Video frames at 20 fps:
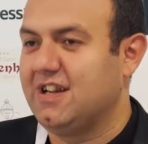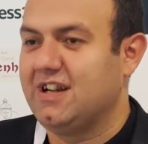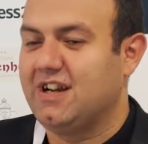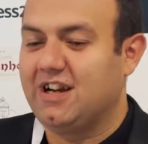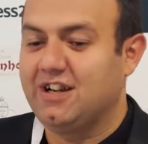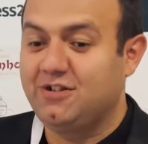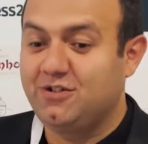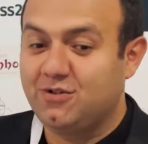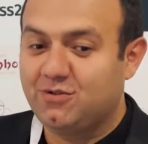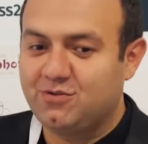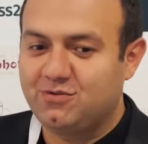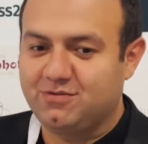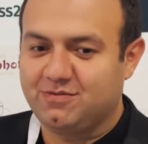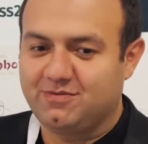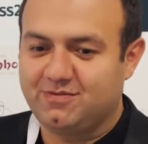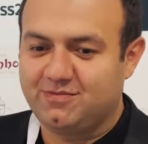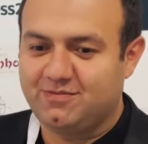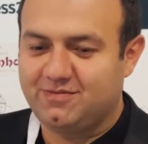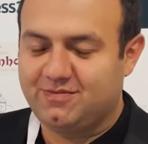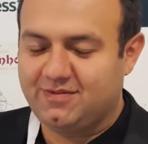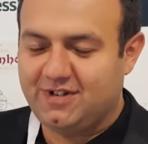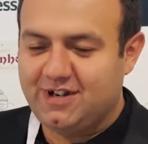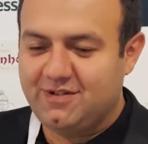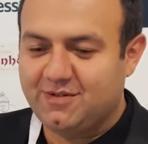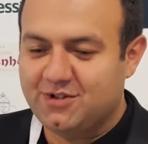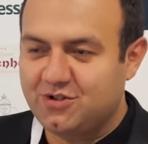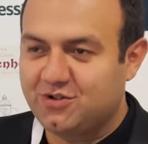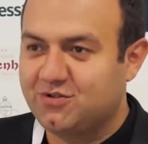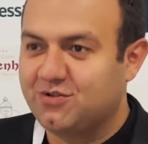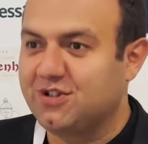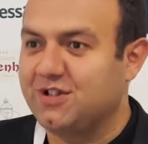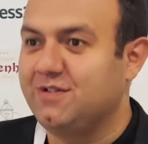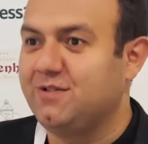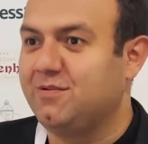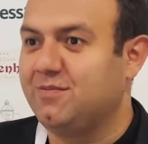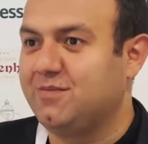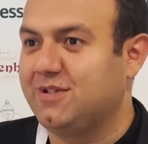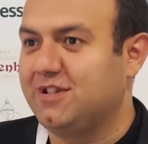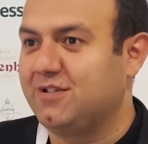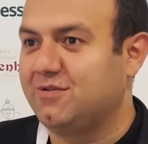I know, I was sure he will
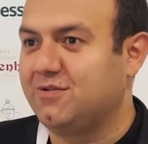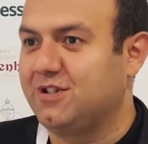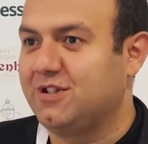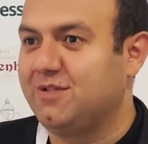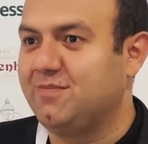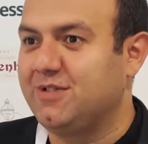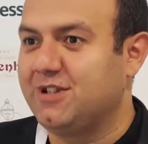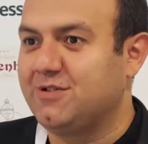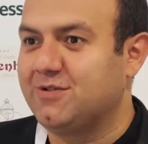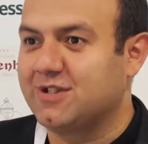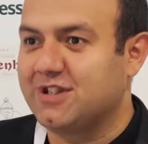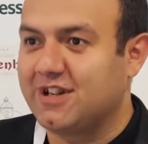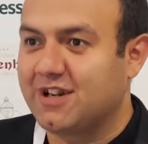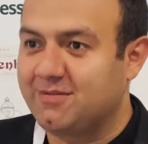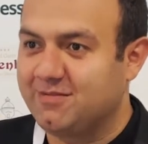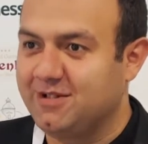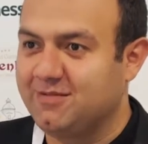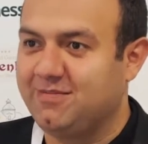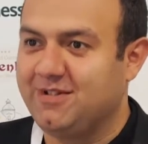play rook e8 because Kramnik